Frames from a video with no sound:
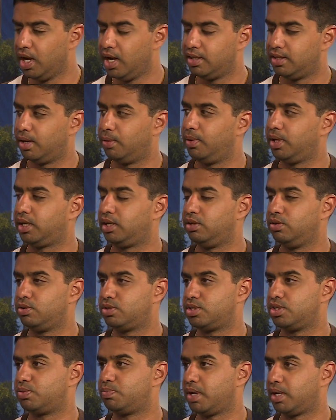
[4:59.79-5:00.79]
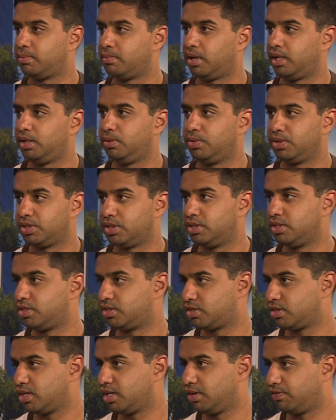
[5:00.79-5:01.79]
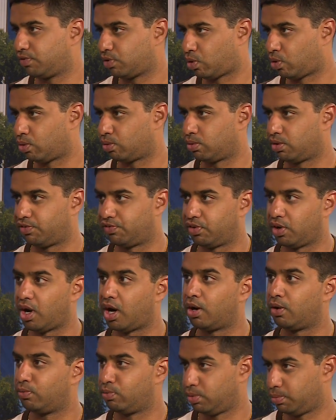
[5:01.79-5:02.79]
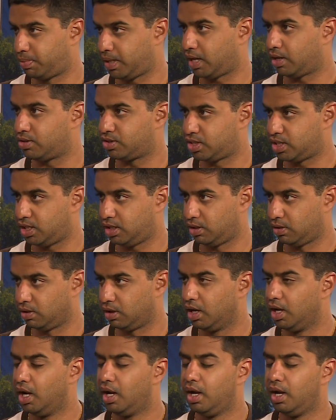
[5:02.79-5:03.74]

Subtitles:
that we can use to spend money within the city of Cornwall for our repairs here.